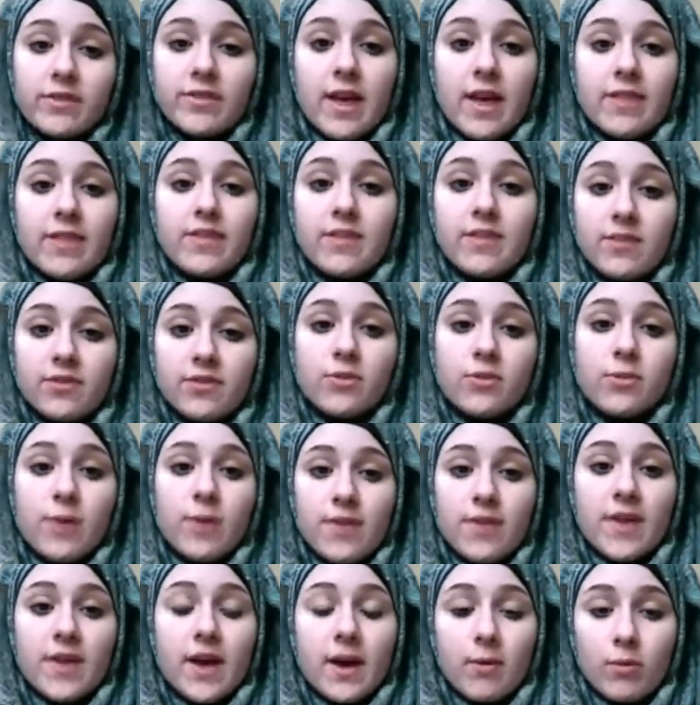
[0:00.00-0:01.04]
that this is the
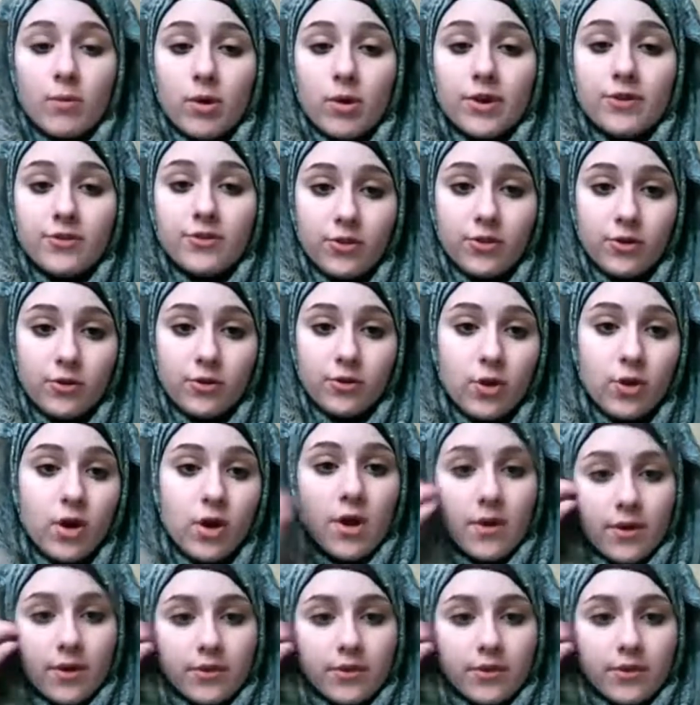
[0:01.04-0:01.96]
right thing I want to do.